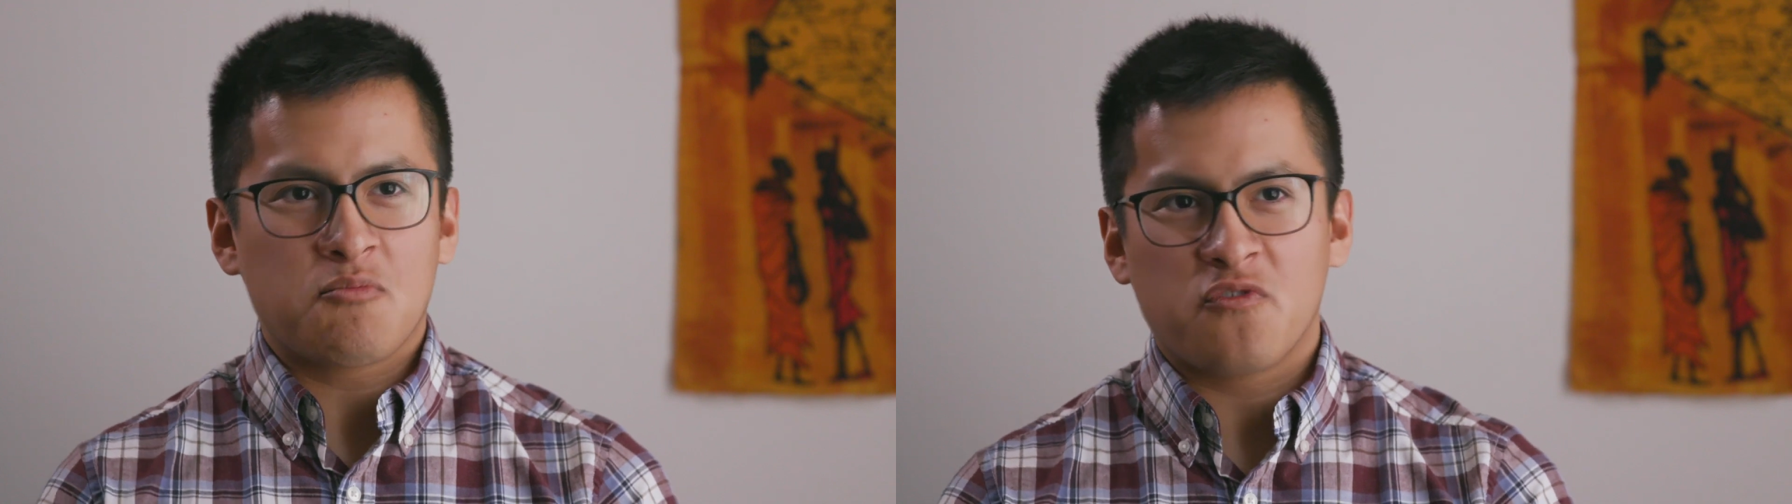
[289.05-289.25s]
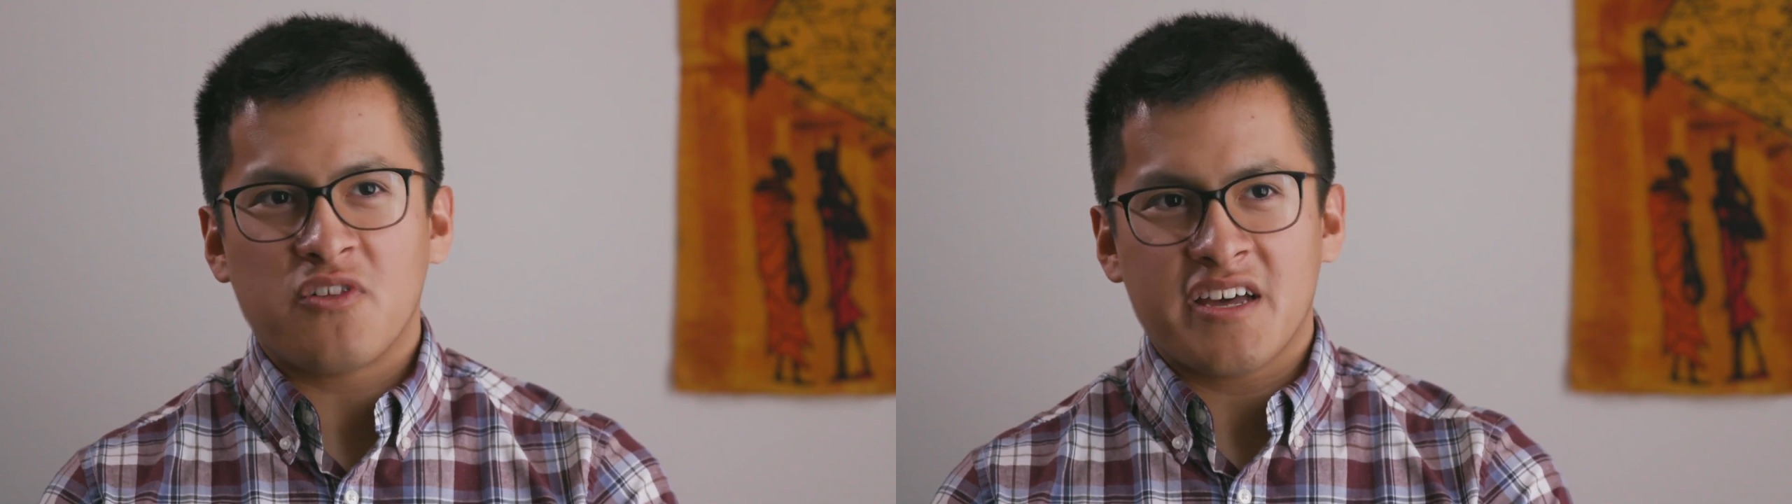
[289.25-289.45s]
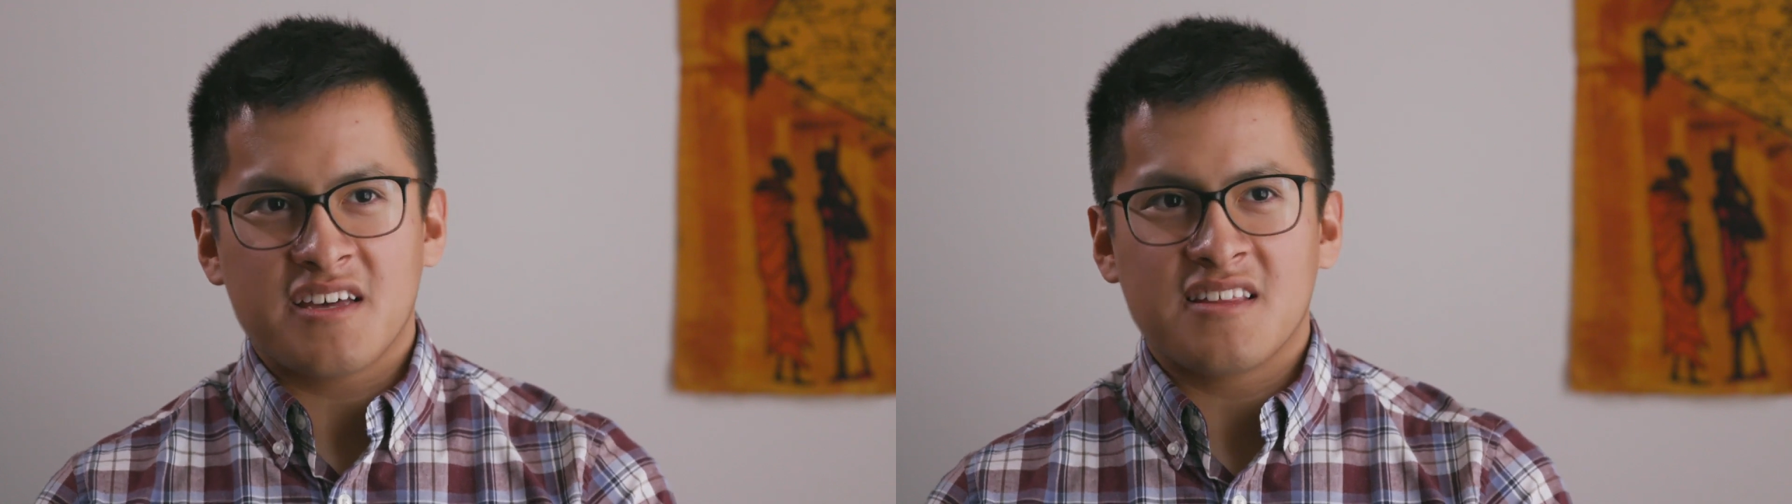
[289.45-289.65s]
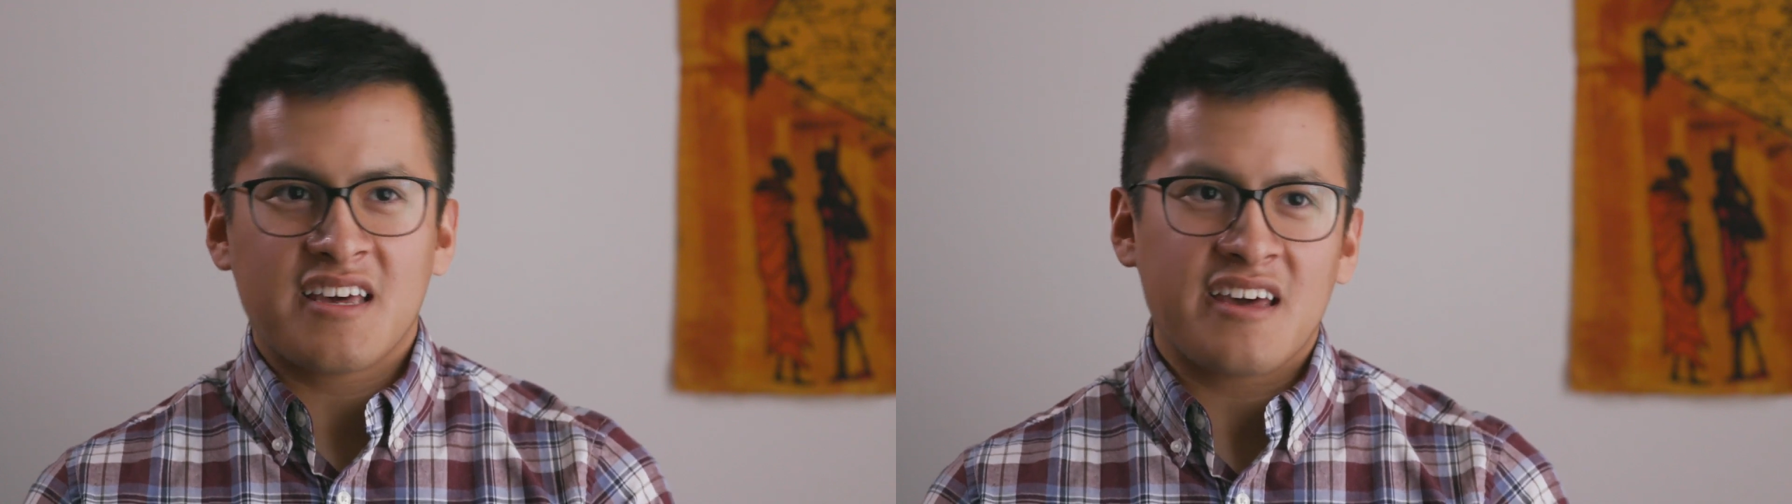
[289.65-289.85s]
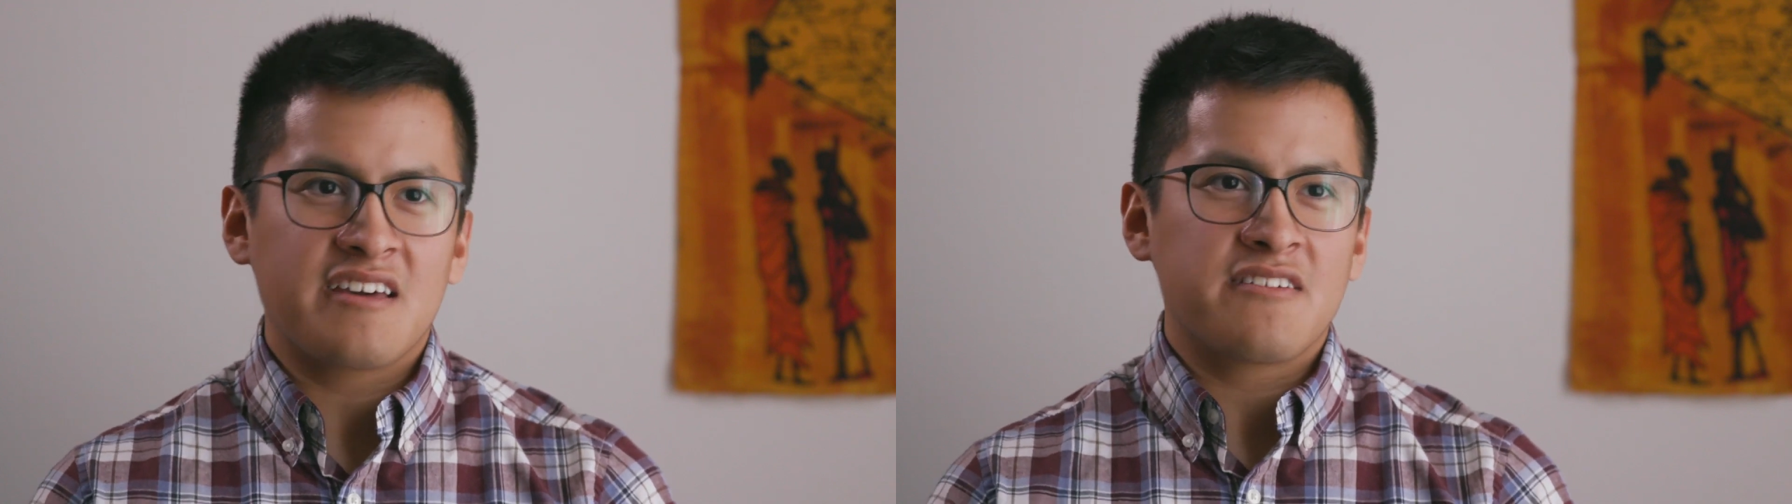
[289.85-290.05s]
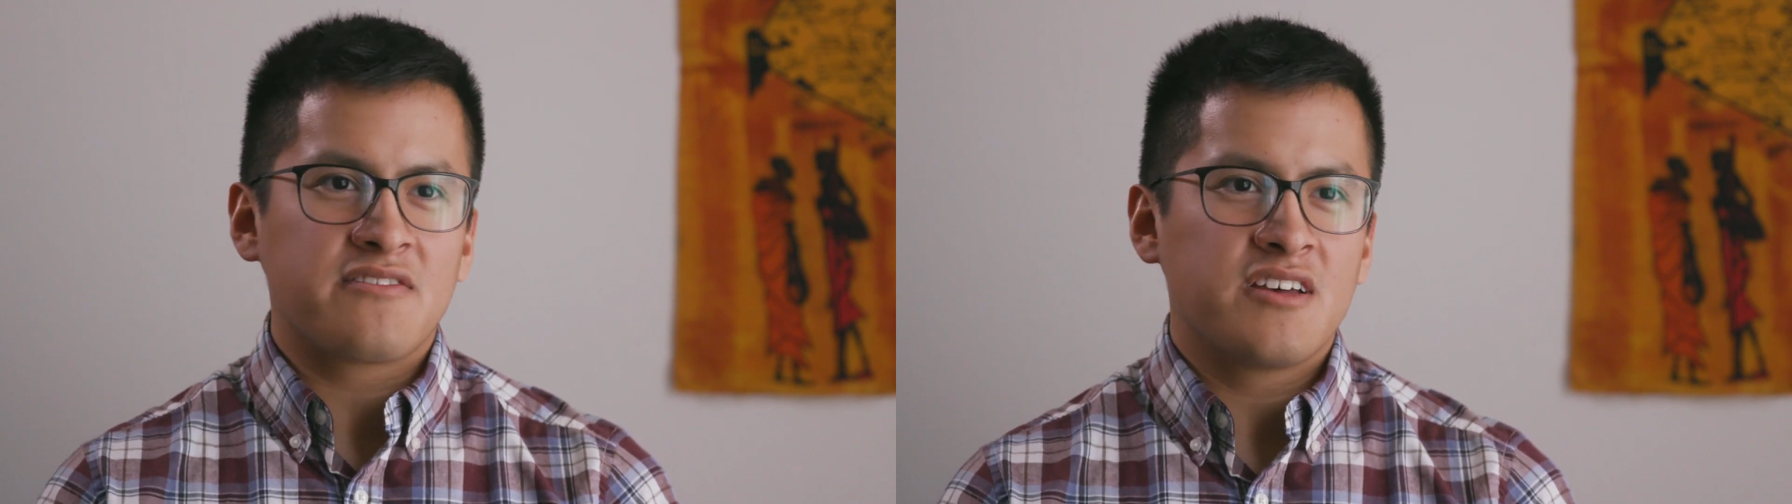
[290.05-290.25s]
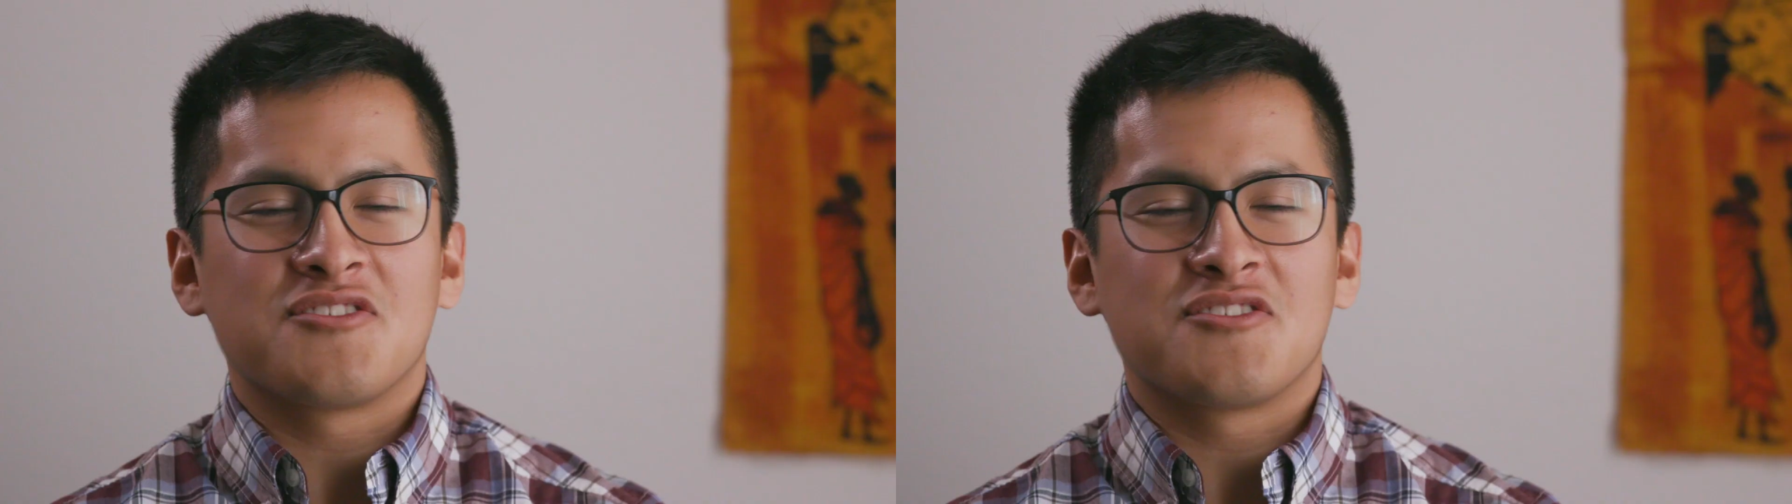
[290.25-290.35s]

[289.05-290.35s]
that were flying in the cave.